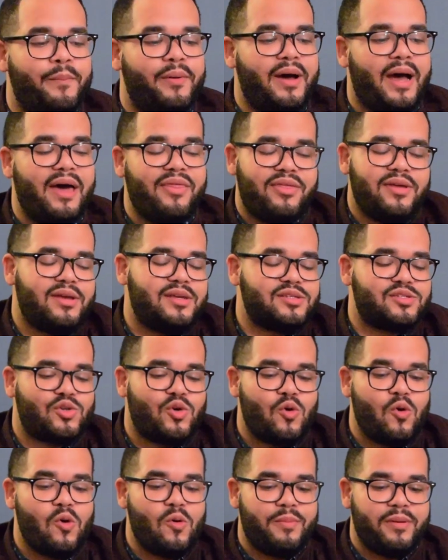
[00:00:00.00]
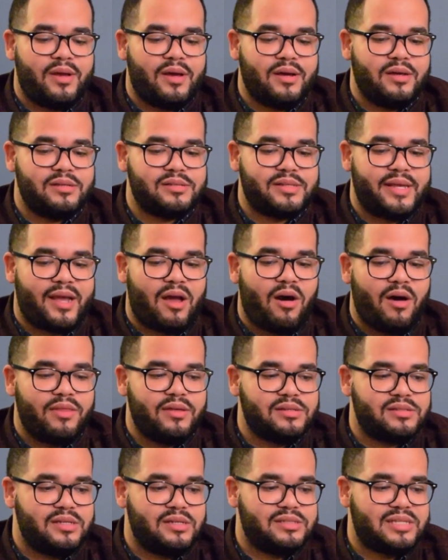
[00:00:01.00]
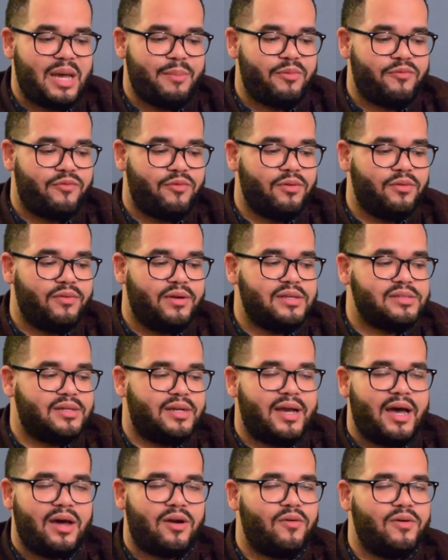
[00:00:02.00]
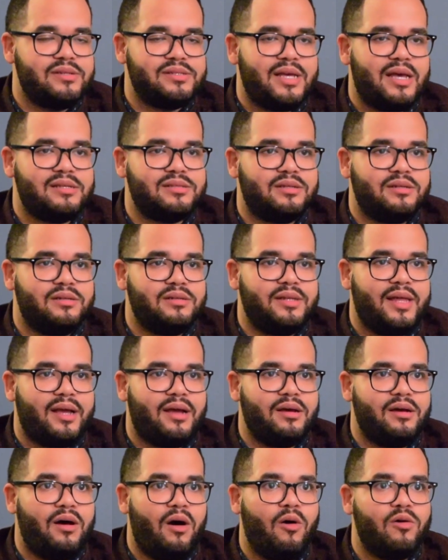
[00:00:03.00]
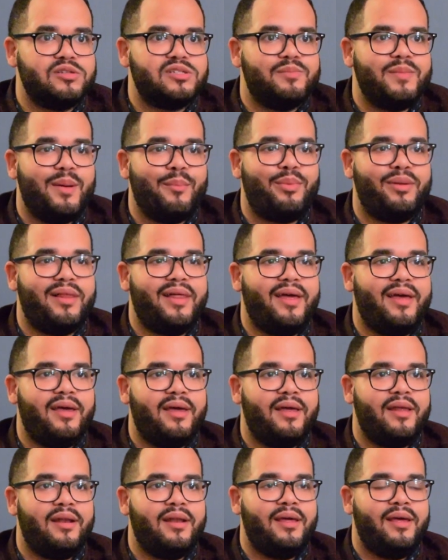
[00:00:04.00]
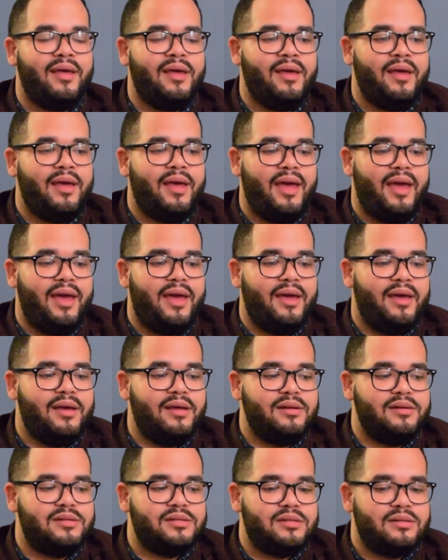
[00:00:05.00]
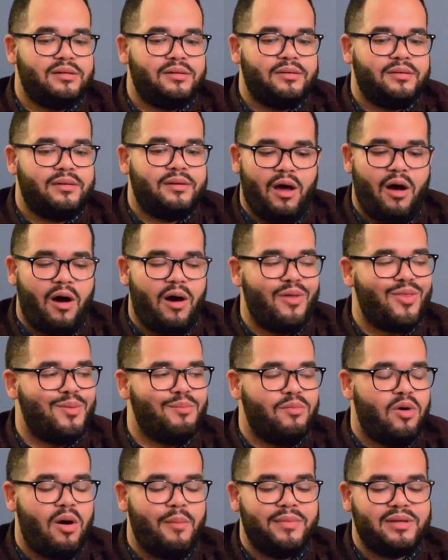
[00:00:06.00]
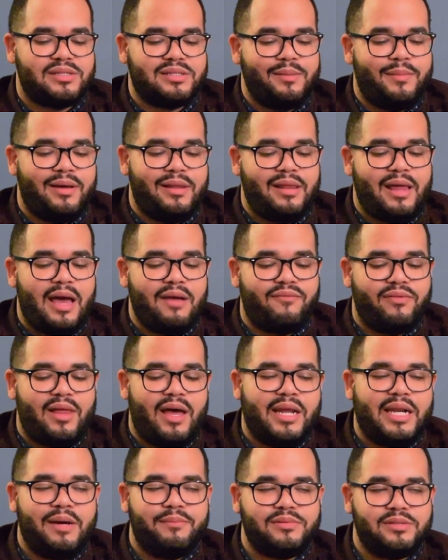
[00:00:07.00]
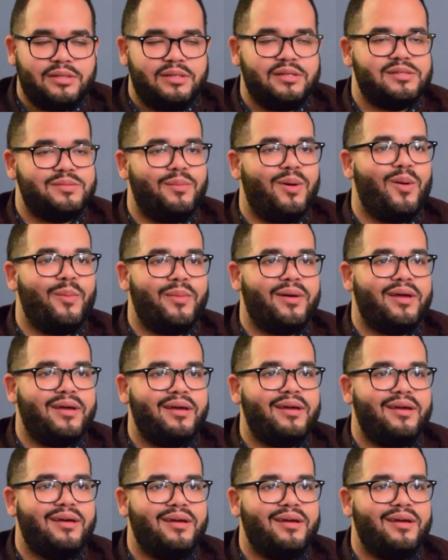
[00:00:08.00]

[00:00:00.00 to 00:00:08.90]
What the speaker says: But I think it's cool because like all these things happen for a reason. God always has a ultimate plan, and all the moments of my life line up to this moment.